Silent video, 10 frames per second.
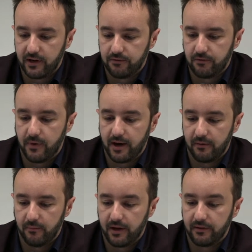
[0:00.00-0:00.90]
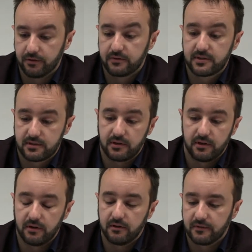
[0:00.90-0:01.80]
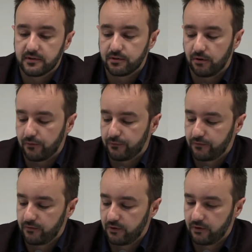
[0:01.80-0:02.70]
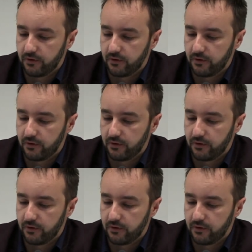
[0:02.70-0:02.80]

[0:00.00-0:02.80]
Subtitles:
provider by those sort of